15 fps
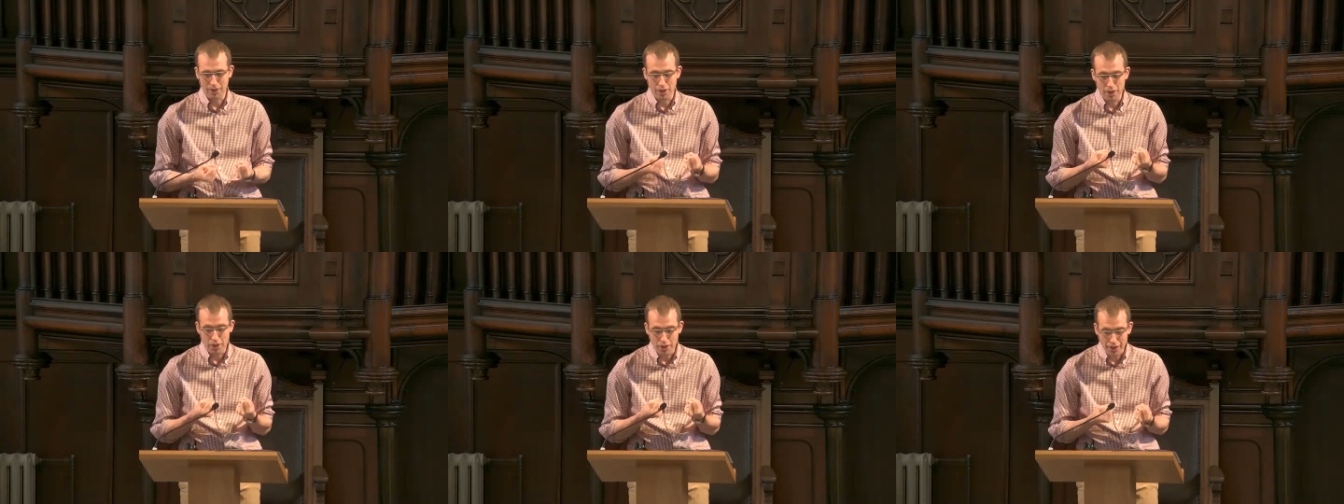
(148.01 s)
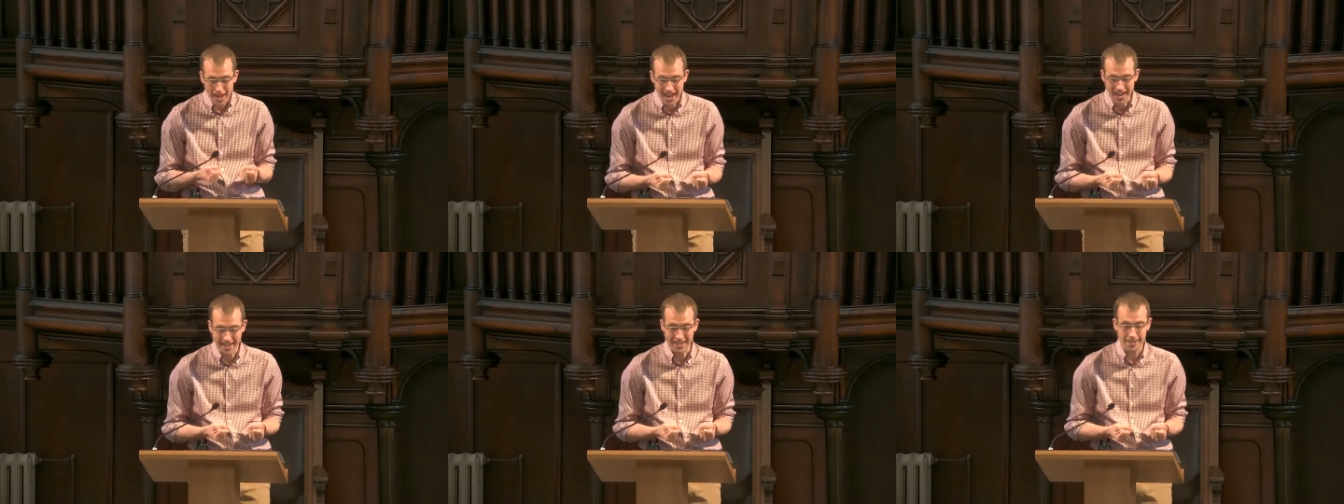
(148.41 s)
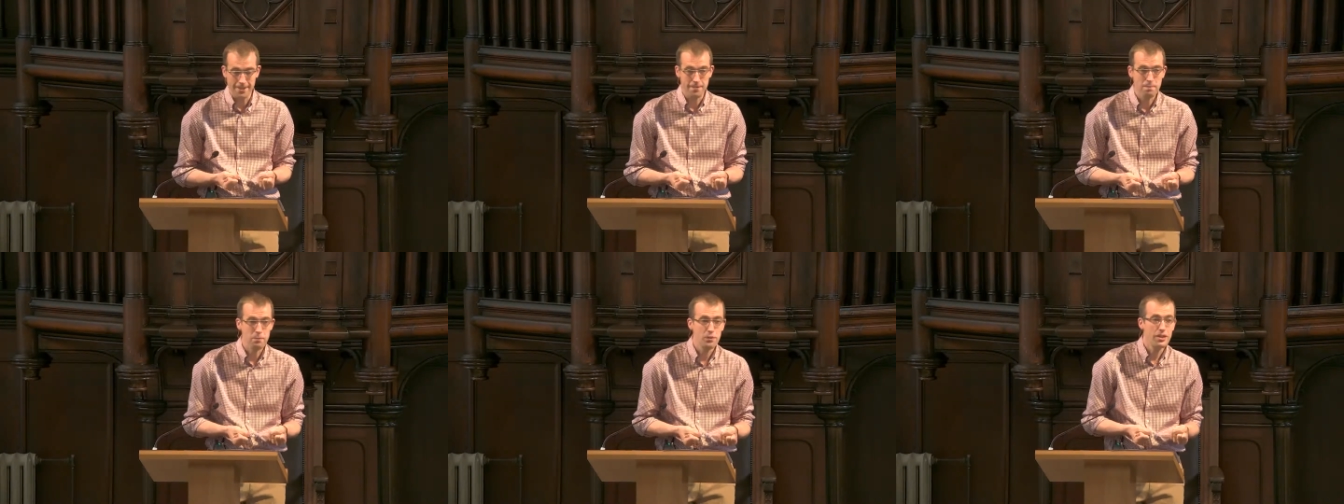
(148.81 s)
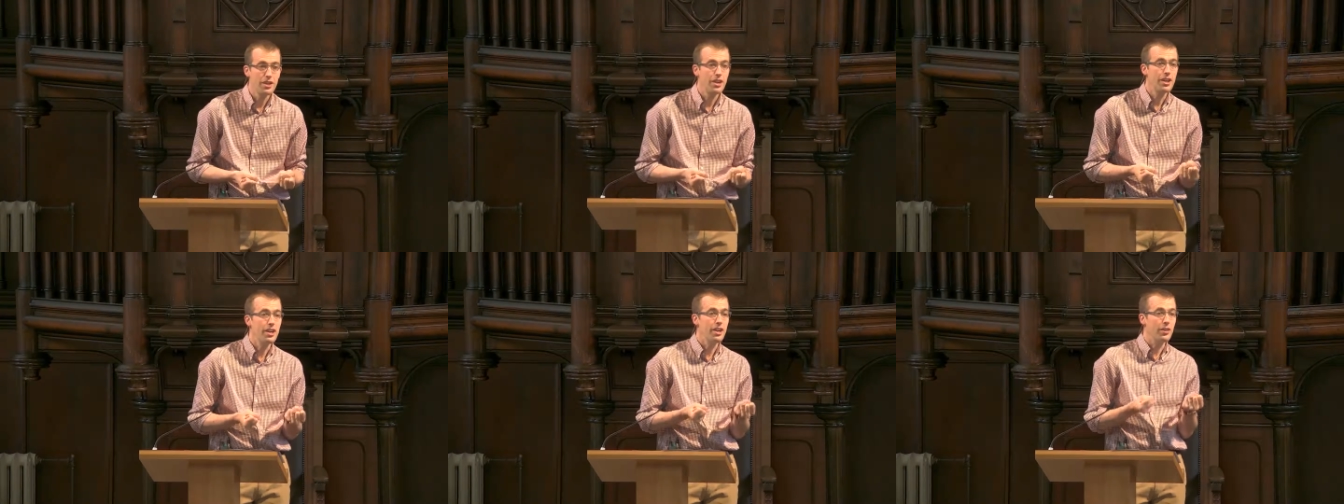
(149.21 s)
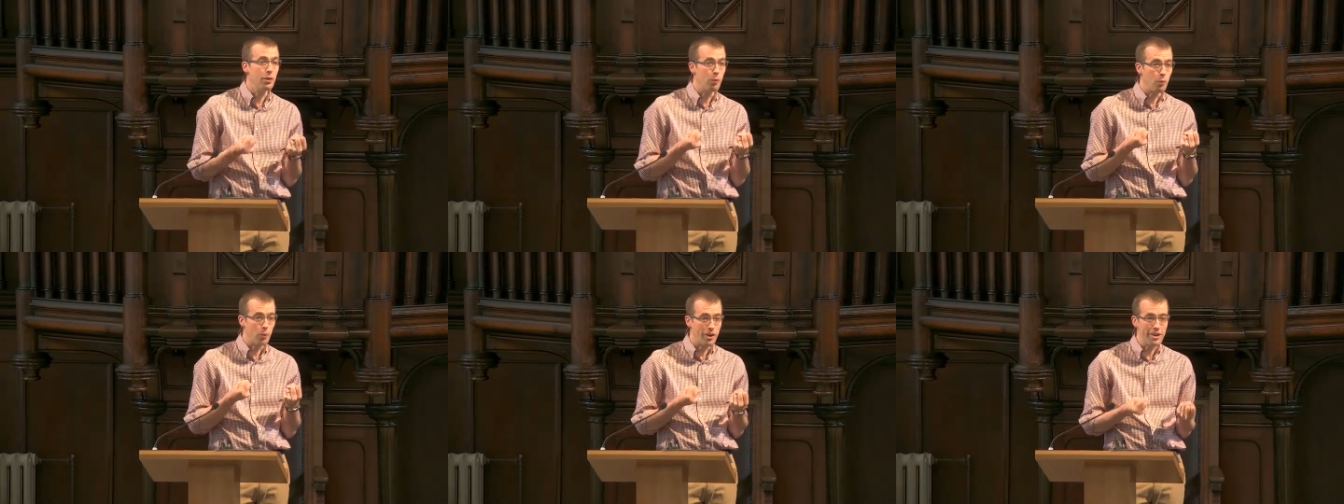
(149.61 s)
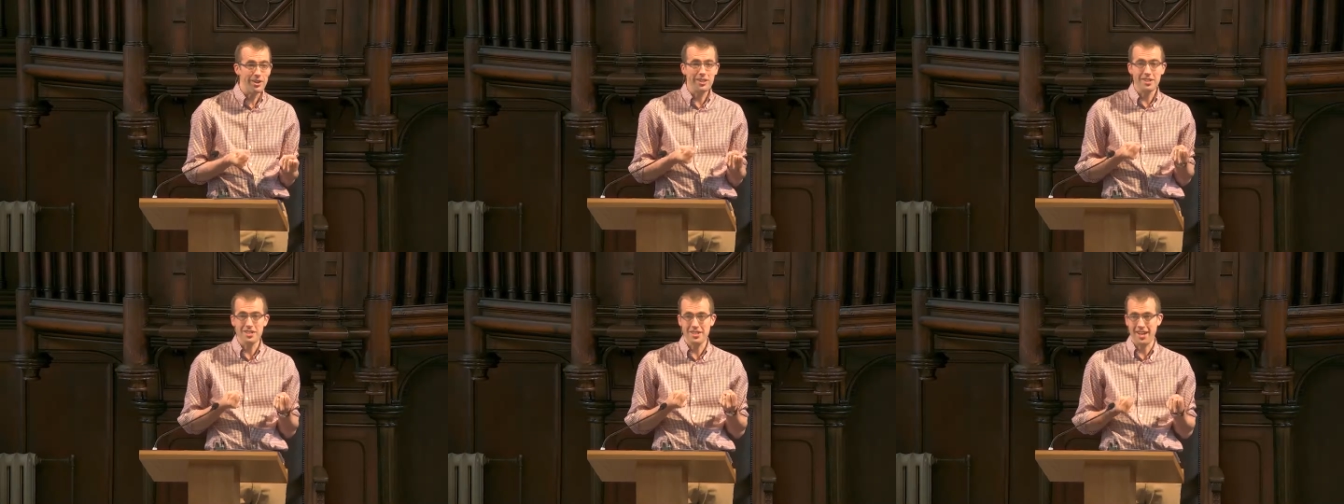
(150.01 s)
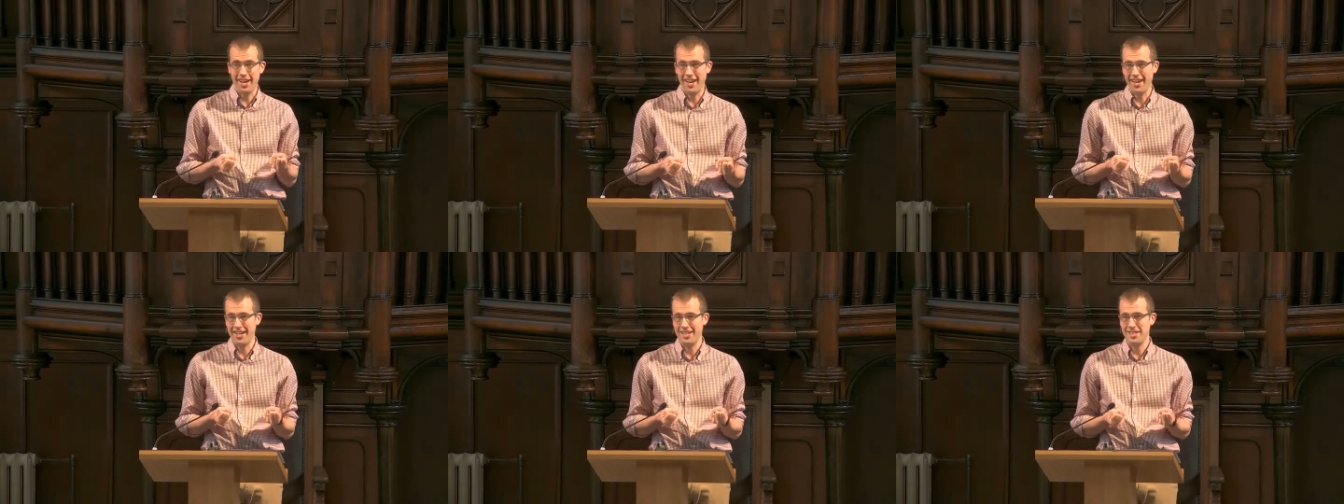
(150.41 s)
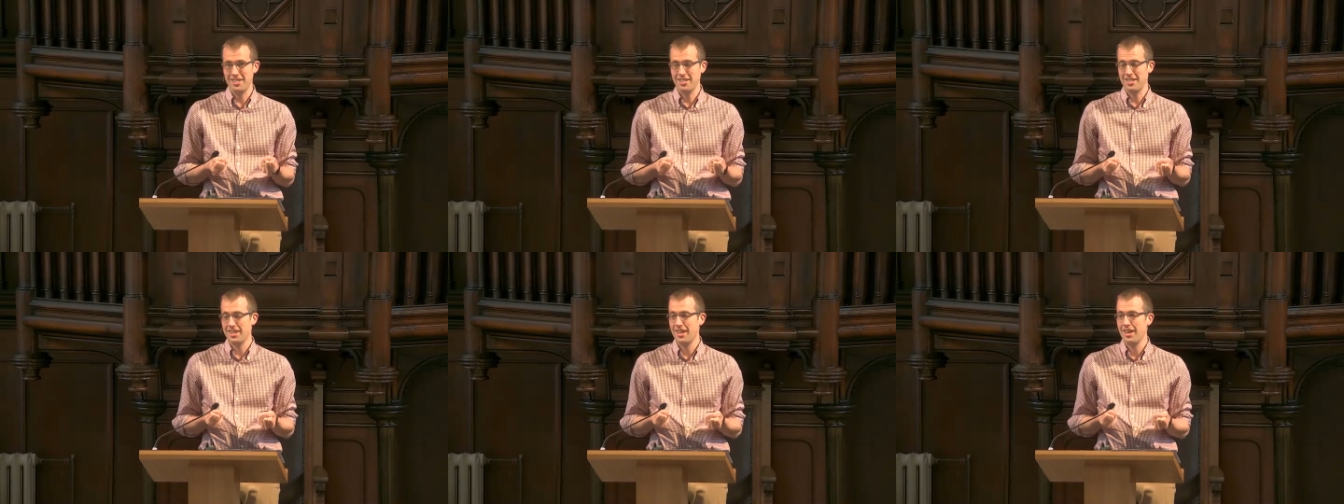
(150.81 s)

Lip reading: then, in the world's eyes,